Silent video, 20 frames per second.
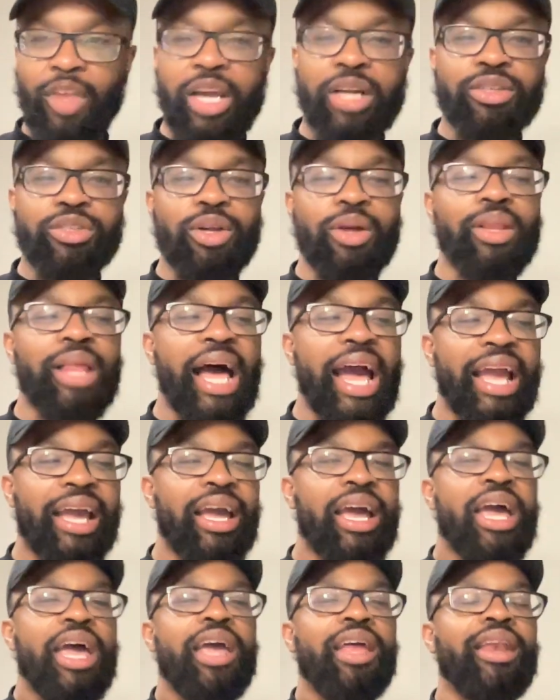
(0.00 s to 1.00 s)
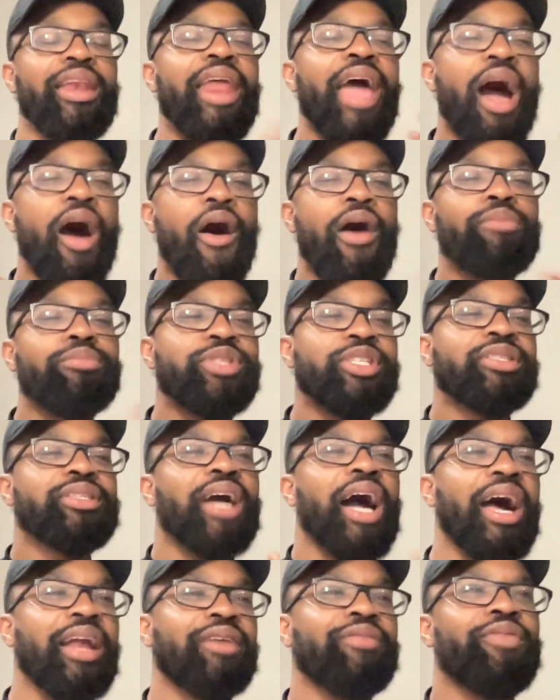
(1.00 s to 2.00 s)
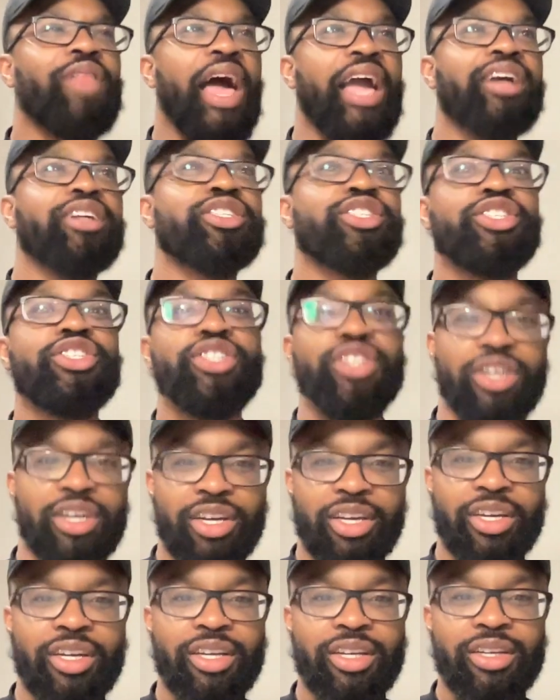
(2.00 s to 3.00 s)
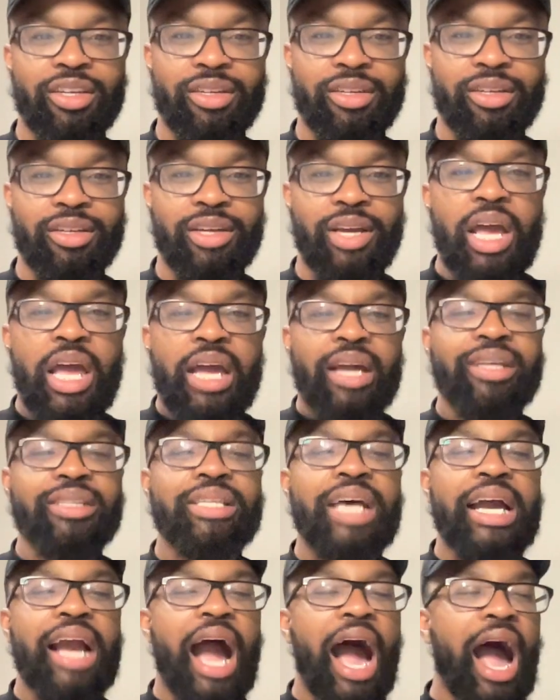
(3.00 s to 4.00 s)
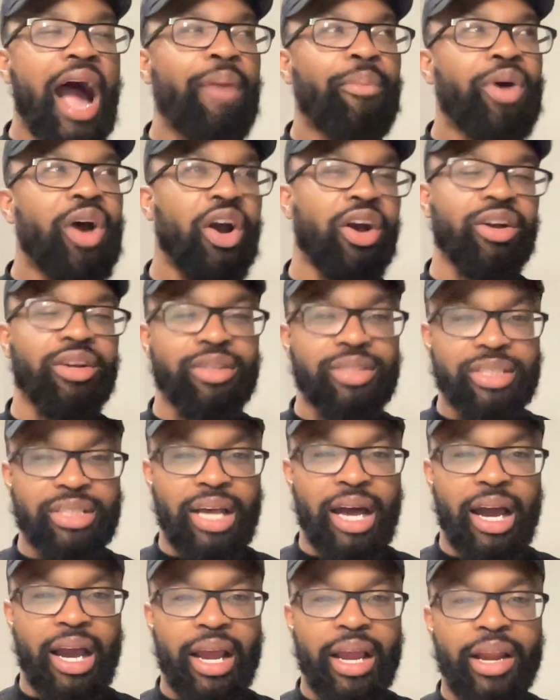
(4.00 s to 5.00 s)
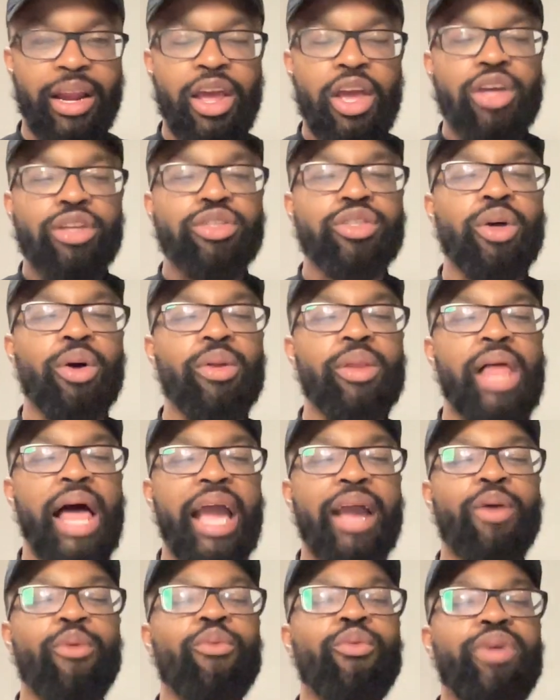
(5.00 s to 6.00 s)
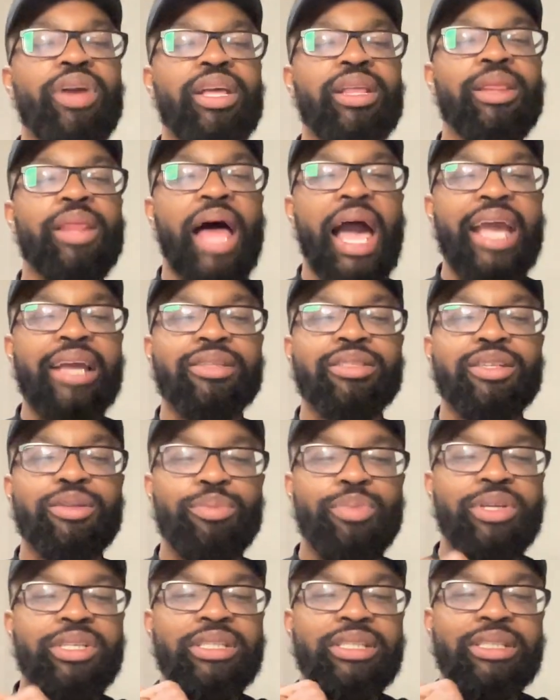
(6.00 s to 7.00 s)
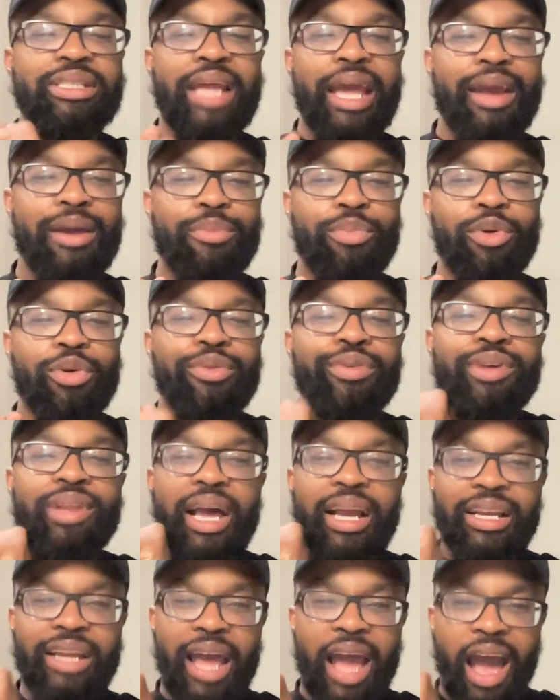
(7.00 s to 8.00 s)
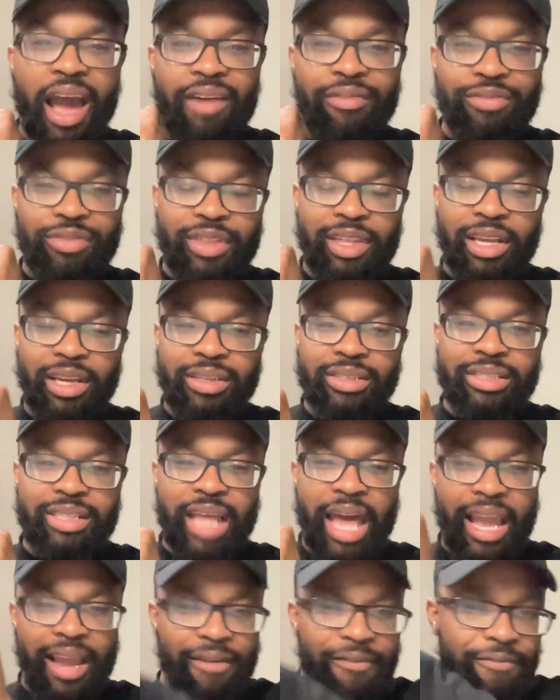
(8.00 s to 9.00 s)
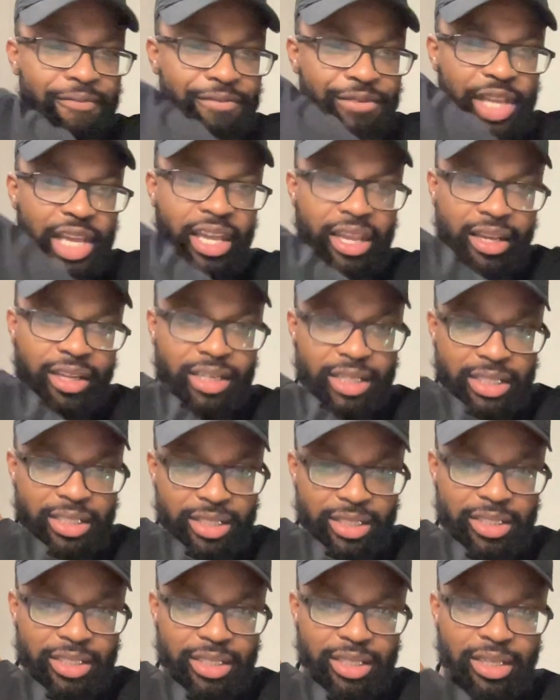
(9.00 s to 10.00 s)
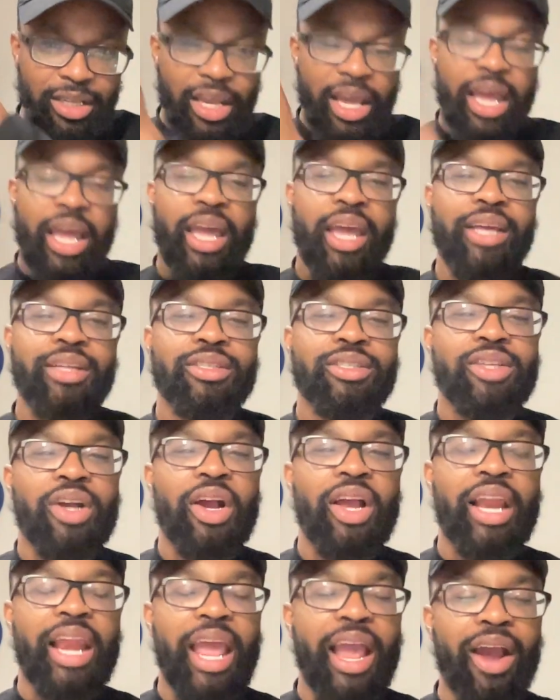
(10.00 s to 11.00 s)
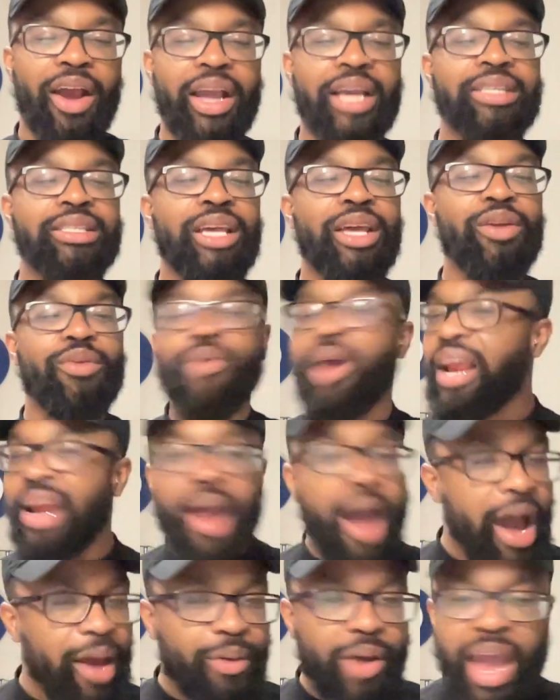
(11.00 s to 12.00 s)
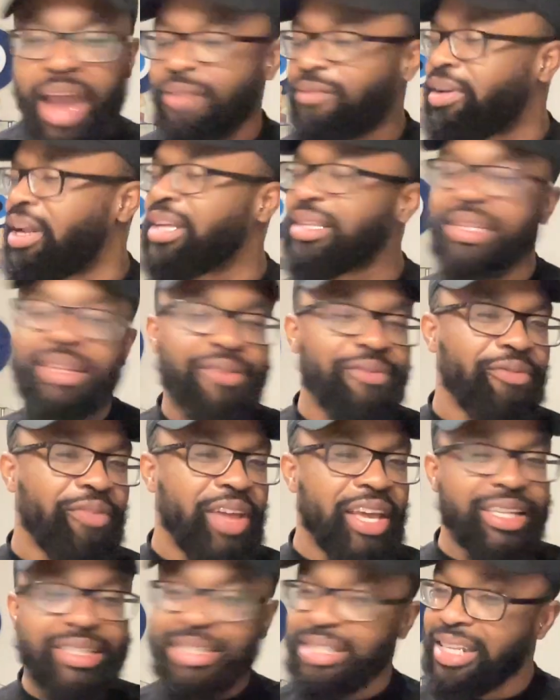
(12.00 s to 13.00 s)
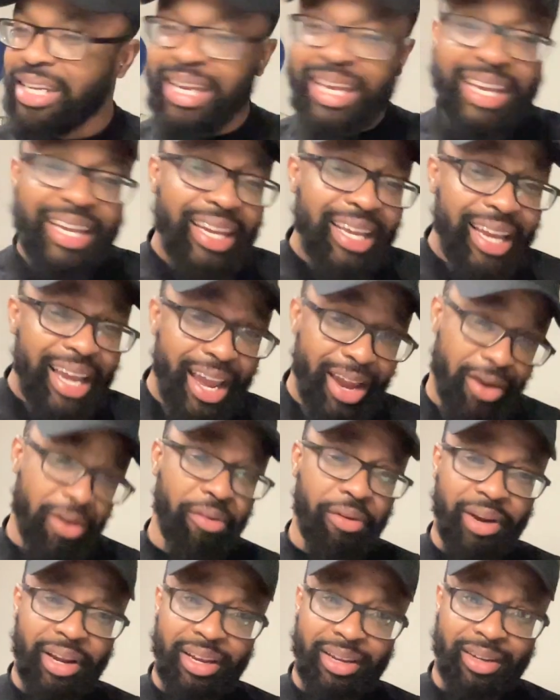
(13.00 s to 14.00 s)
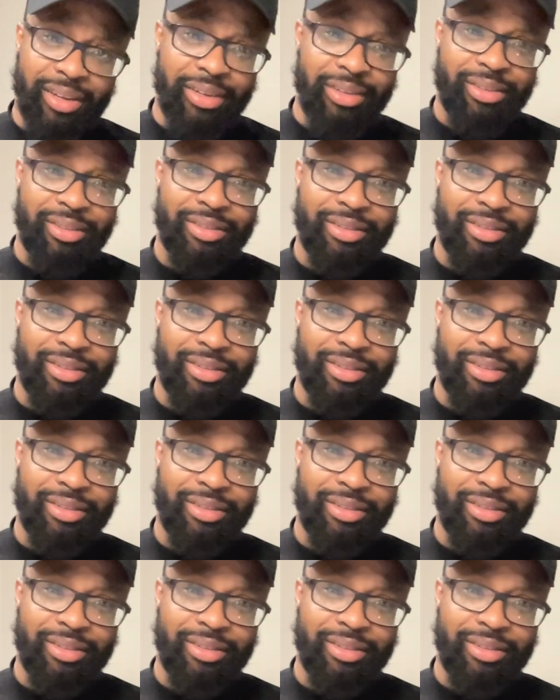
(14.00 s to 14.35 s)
So like, now I'm just kind of like shook. Cause like, I'm an earth sign. So like, we like to be stable. We like to have things like fixed in certain areas. And right now I don't have nothing fixed in any area.